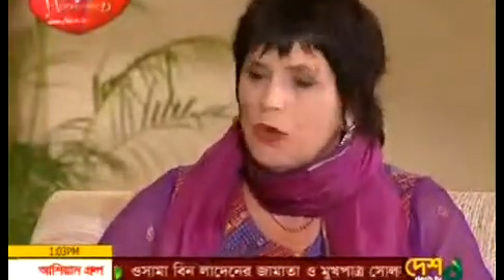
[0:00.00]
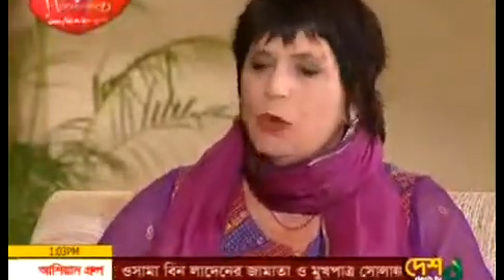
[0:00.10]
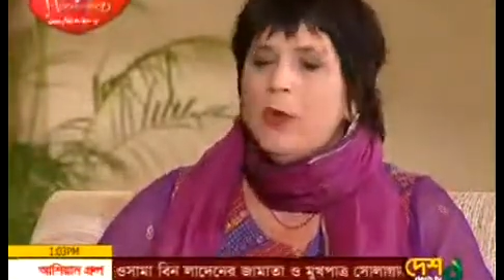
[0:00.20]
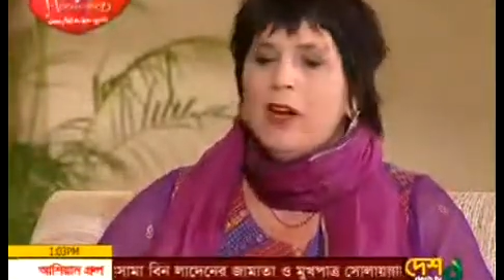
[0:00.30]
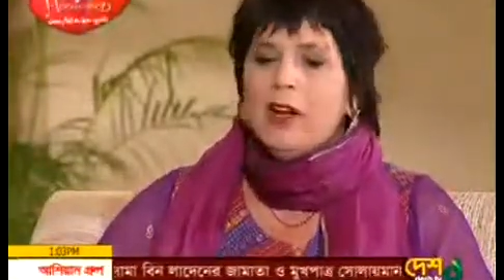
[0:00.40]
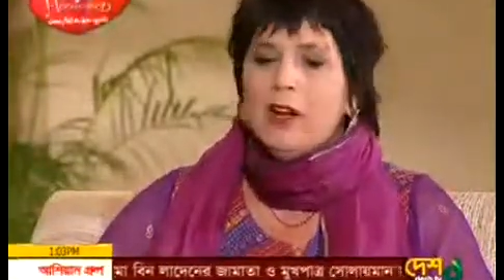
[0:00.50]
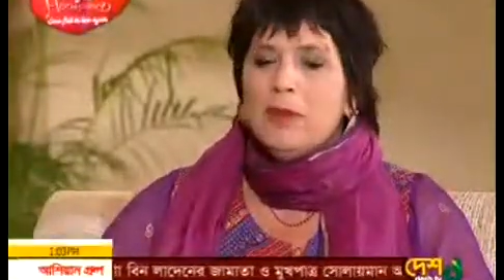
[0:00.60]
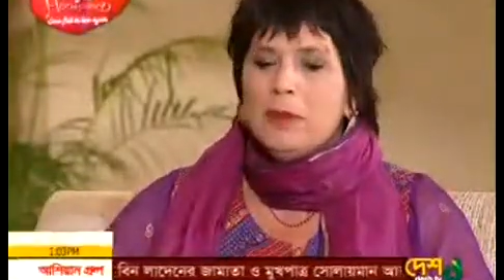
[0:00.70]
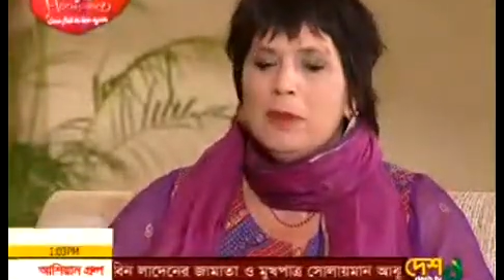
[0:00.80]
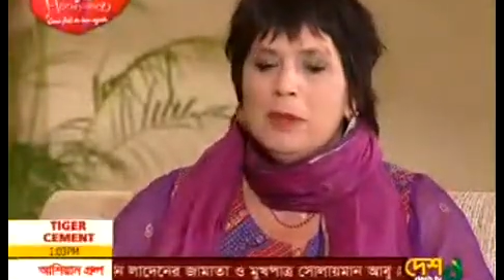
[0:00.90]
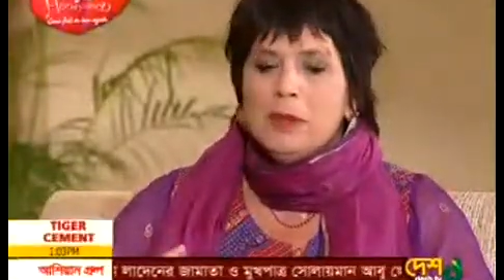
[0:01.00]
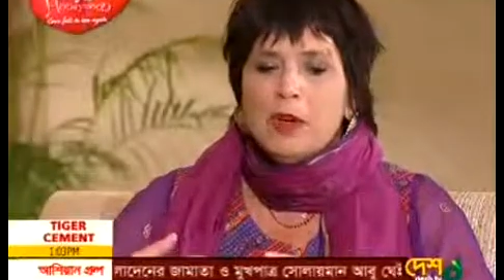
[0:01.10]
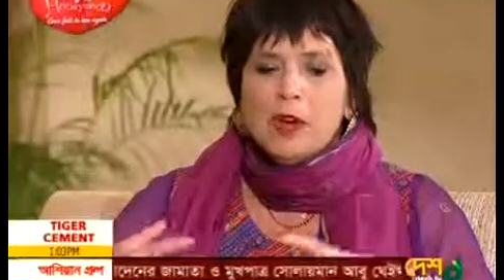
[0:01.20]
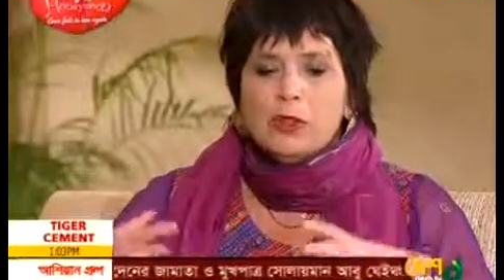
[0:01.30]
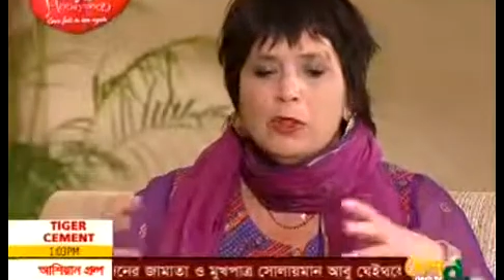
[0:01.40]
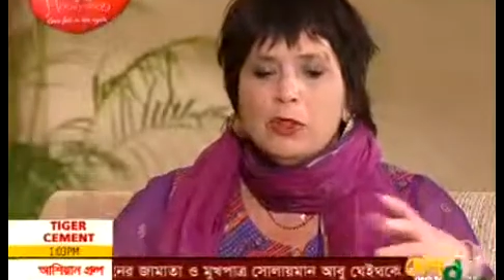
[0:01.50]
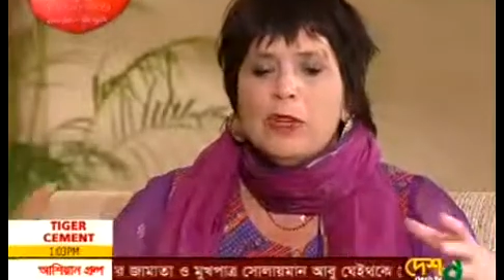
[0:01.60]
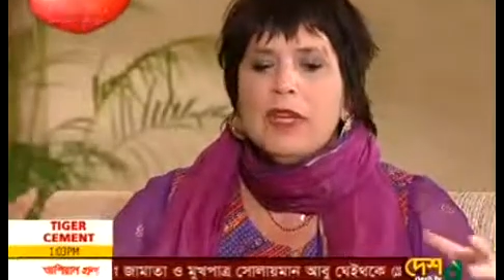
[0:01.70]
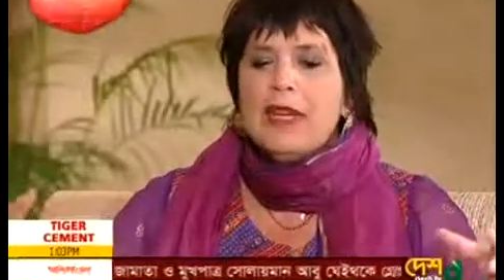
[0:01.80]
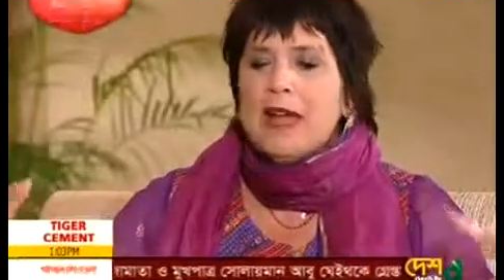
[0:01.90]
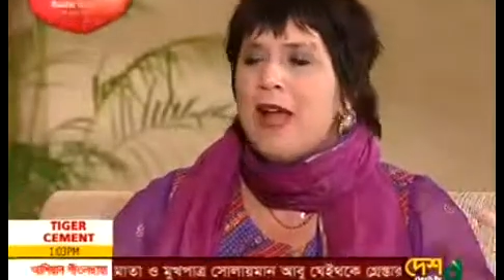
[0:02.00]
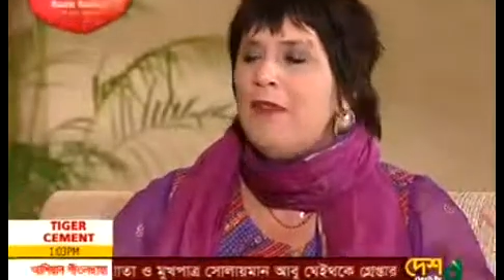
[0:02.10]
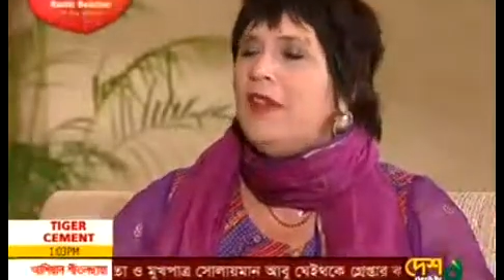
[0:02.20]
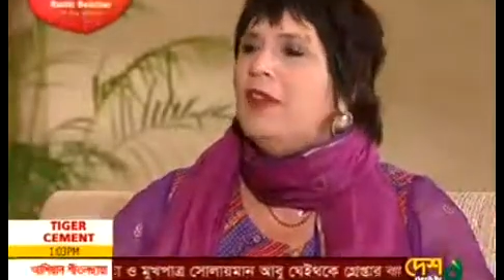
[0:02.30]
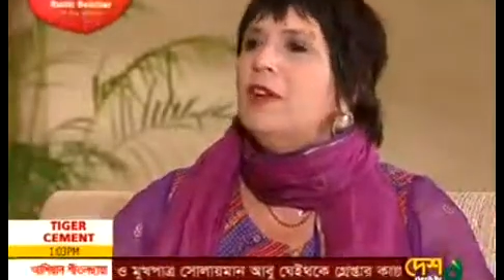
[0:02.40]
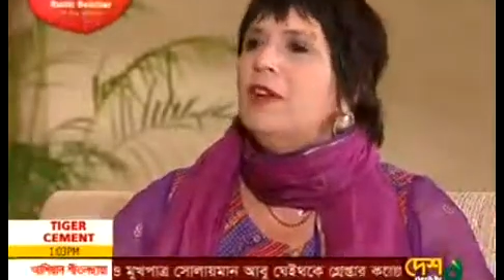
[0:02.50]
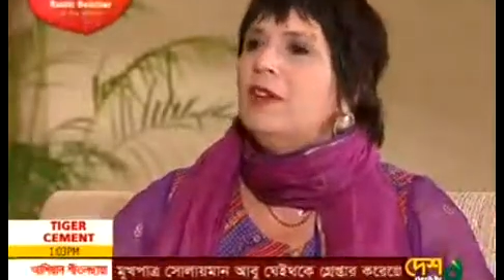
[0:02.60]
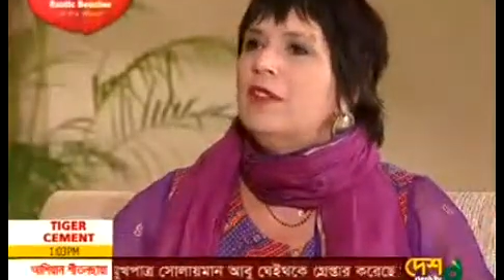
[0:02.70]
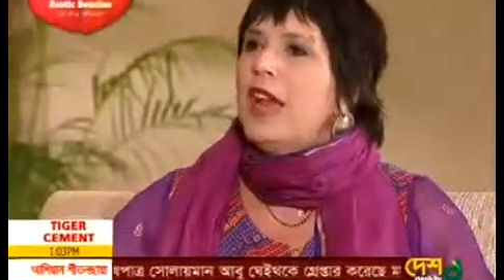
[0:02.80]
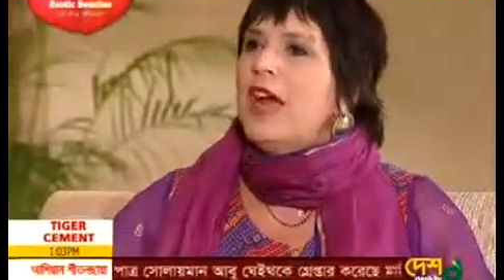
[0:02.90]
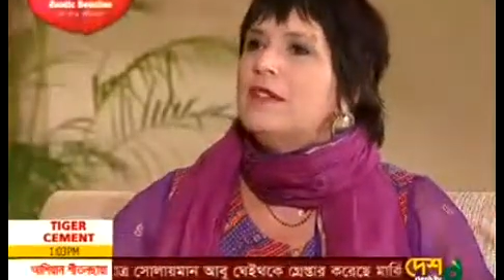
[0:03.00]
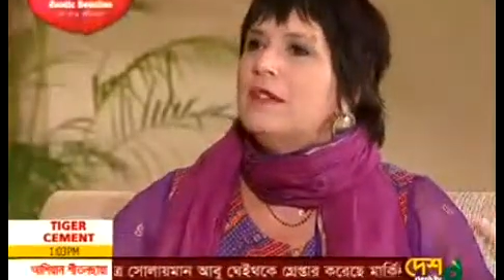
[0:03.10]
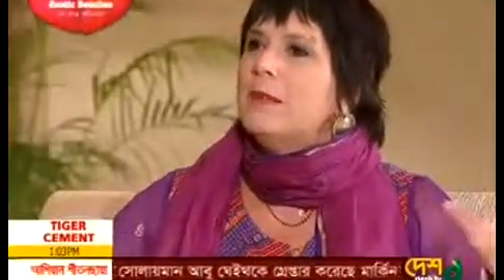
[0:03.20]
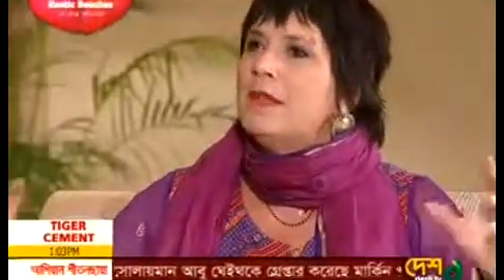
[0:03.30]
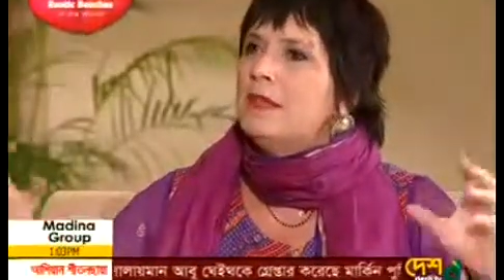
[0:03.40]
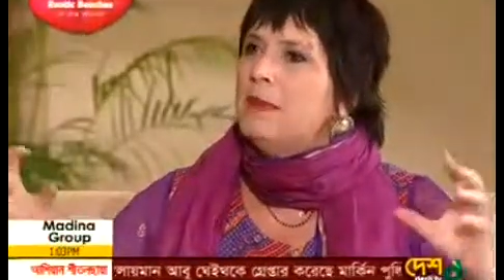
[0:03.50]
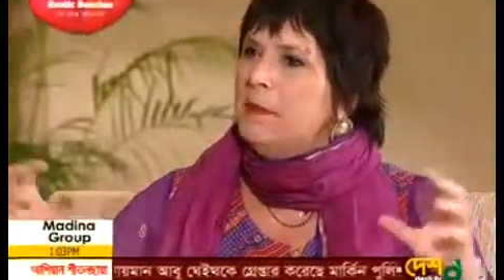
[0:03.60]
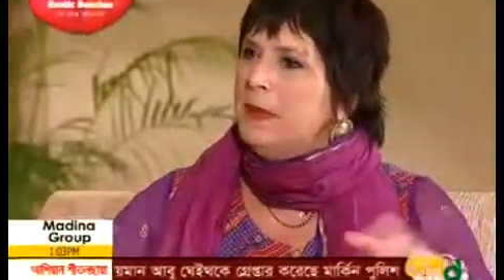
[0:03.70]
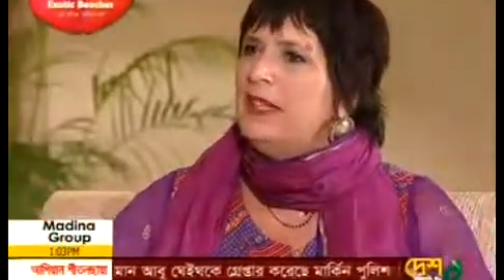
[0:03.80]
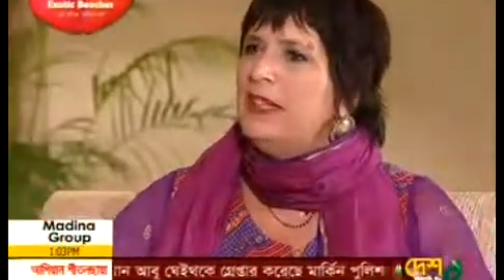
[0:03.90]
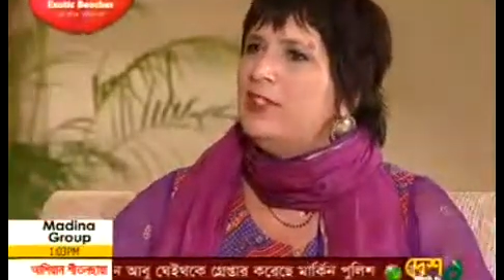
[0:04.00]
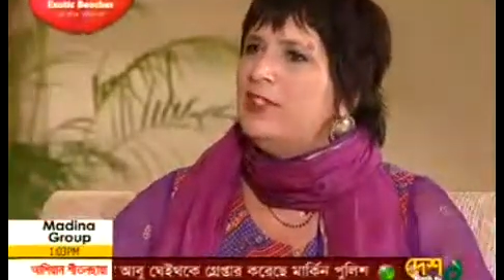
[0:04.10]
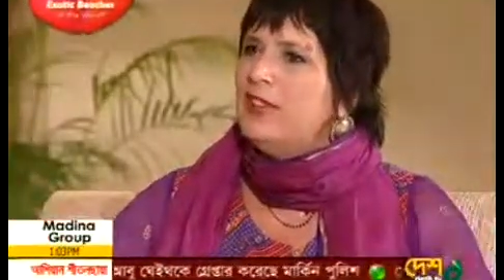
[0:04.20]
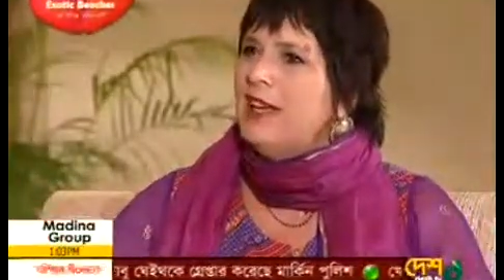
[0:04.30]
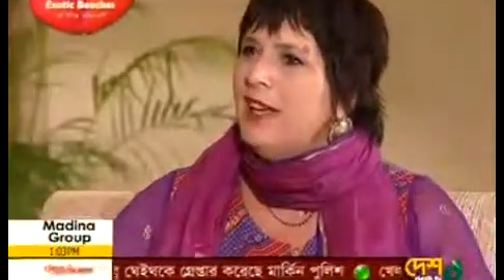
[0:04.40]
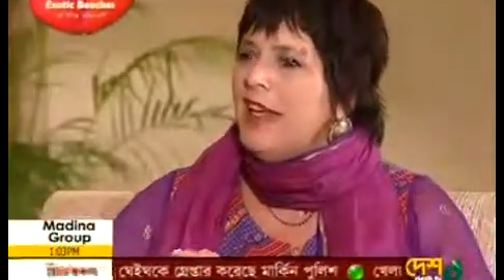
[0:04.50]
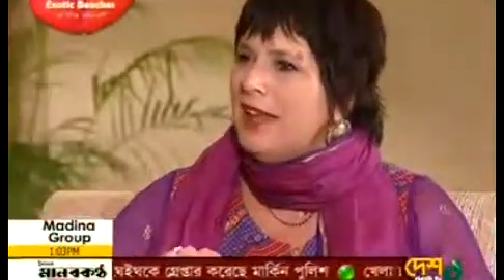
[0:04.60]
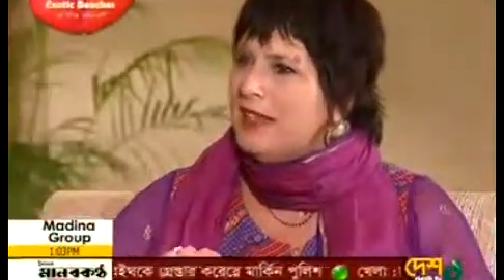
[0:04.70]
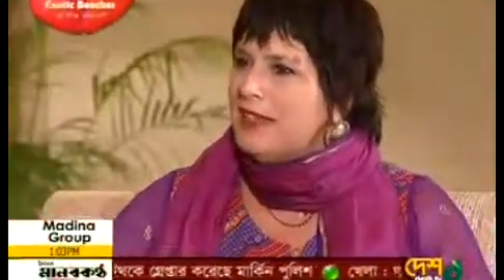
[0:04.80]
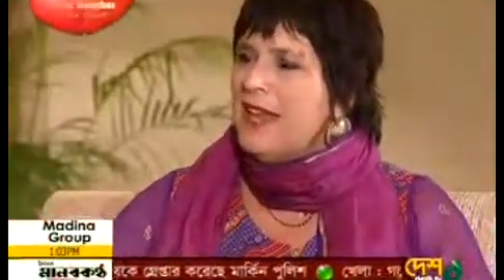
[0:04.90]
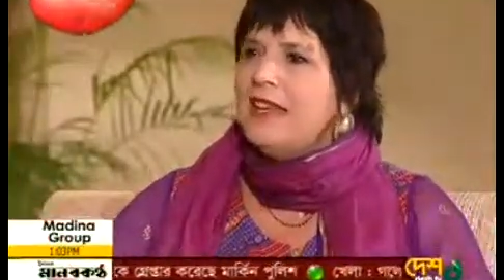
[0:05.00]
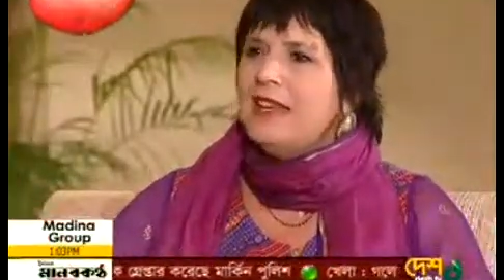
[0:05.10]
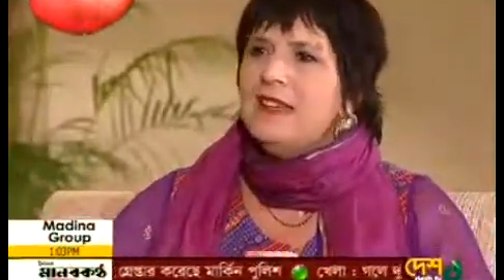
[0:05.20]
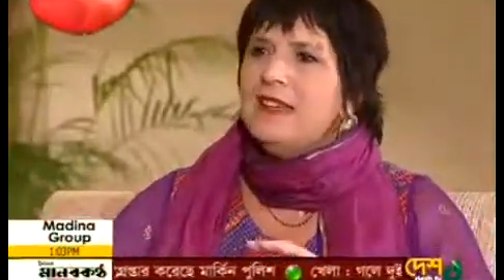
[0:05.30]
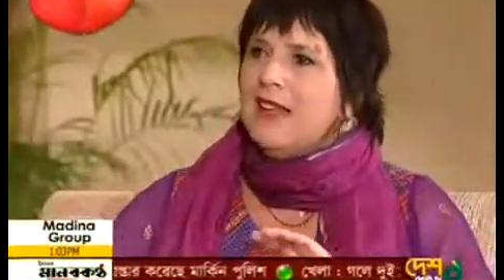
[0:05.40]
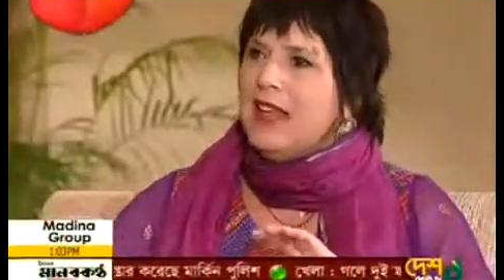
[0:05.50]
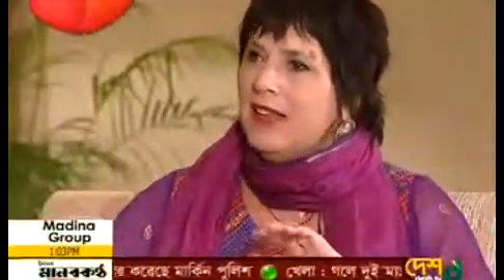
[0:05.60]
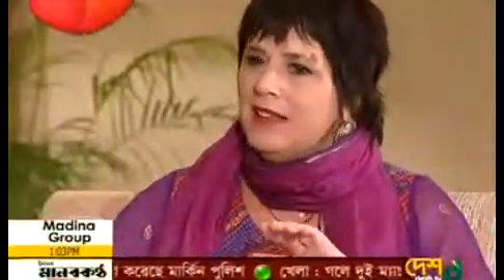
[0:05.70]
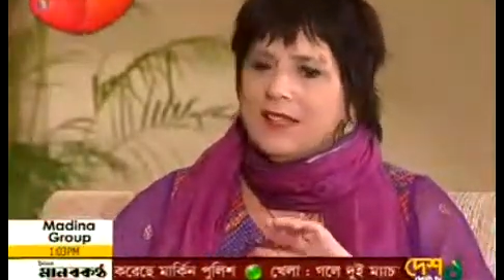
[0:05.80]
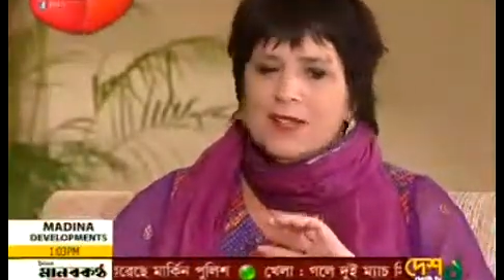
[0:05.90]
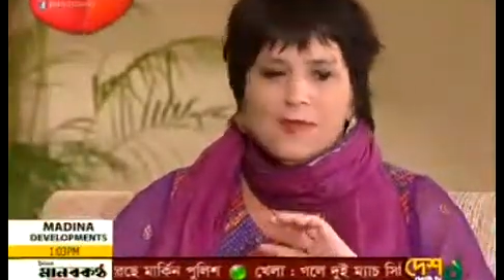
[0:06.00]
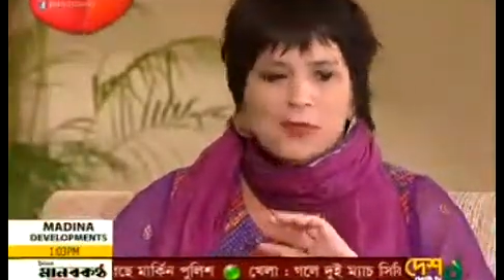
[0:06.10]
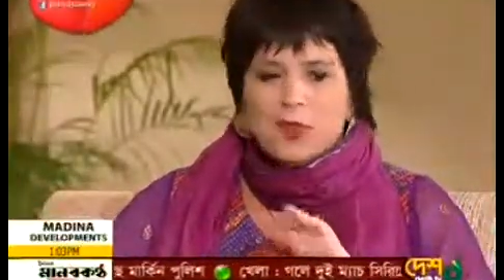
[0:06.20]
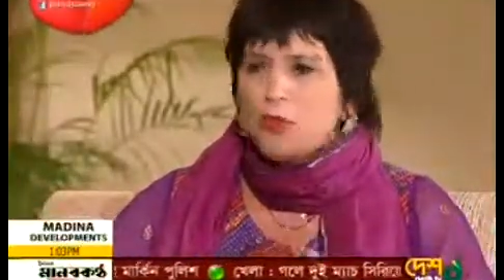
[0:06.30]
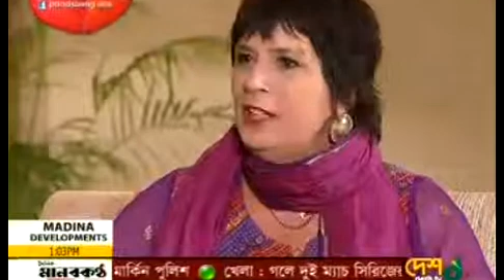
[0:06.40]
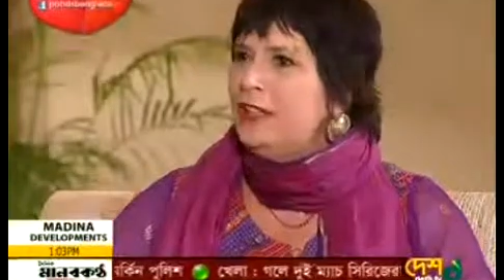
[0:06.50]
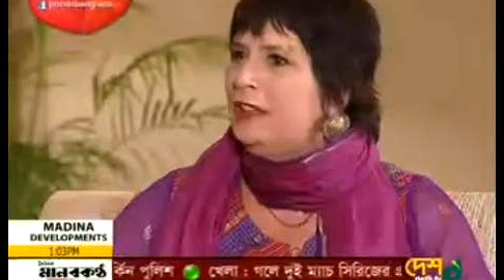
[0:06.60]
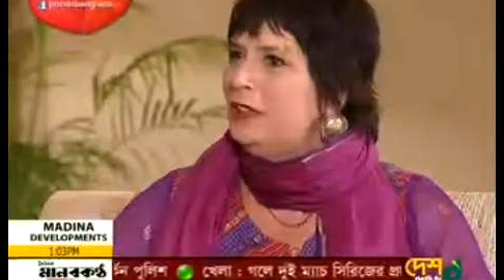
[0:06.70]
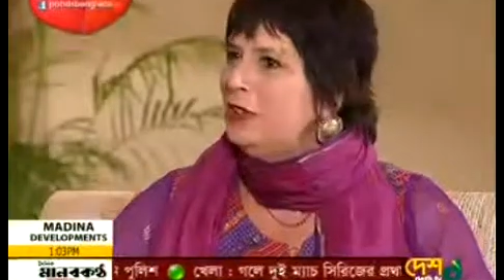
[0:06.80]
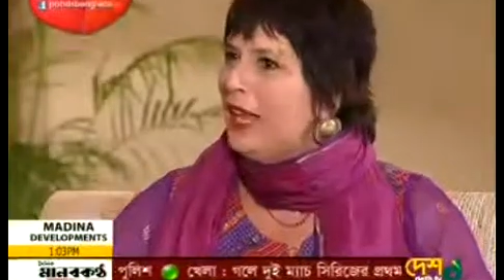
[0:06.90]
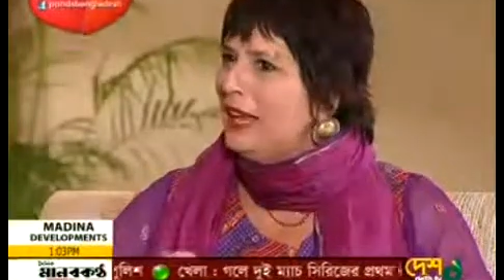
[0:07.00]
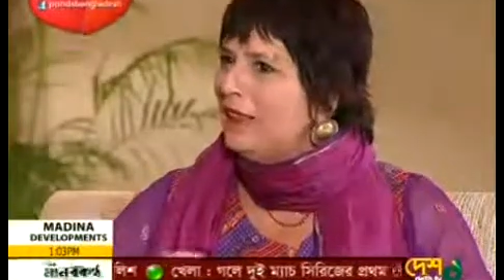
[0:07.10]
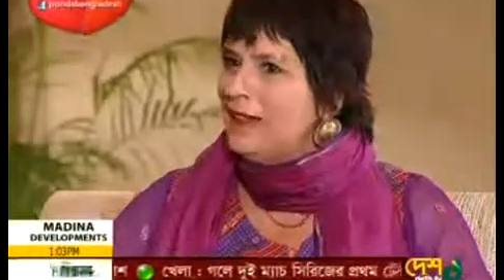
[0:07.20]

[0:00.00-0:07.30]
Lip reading: where people are looking at the earth as something to be pillaged and taken and drilled and